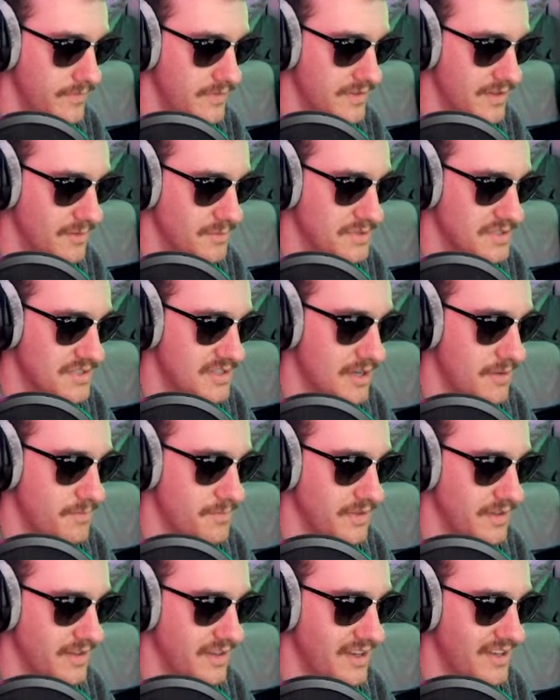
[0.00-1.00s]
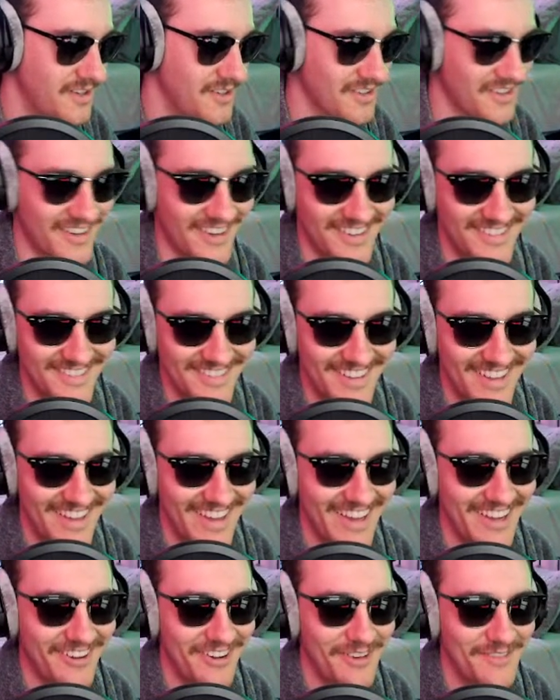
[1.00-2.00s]
Dubstep later.
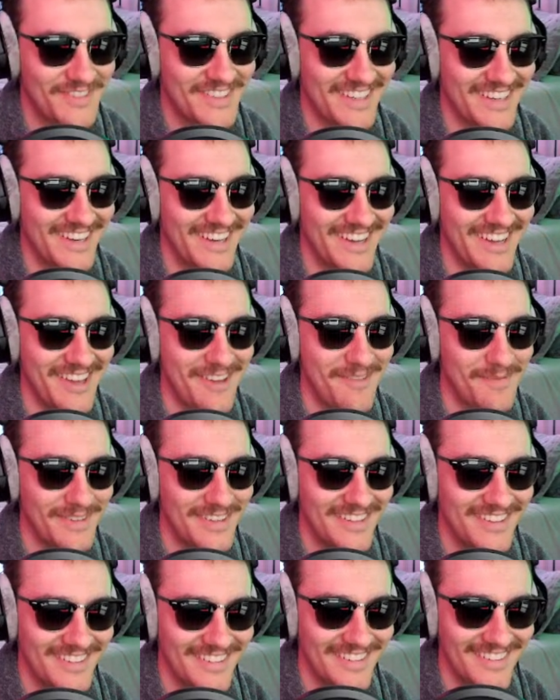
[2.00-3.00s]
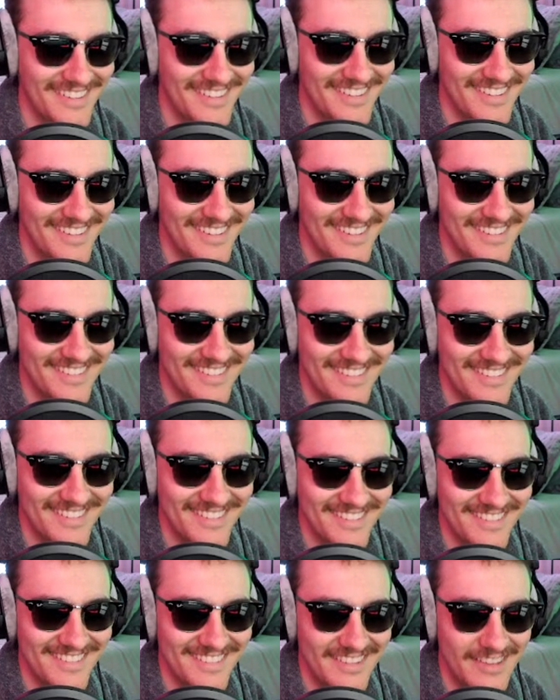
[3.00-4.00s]
I don't have time.
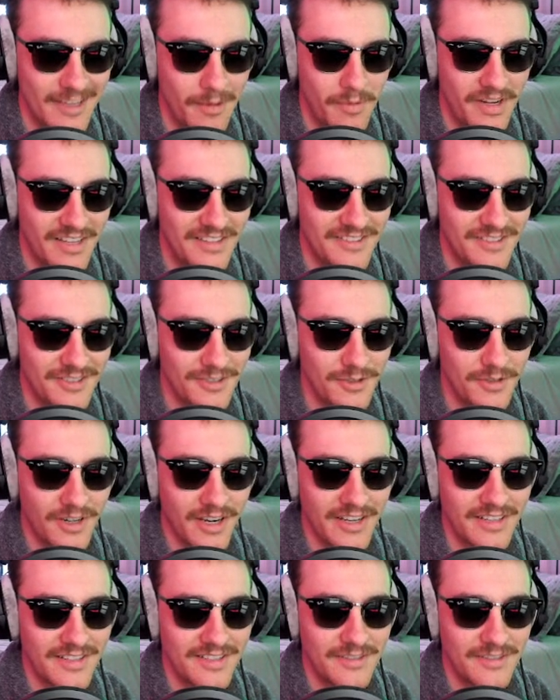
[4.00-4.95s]
I mean, I do.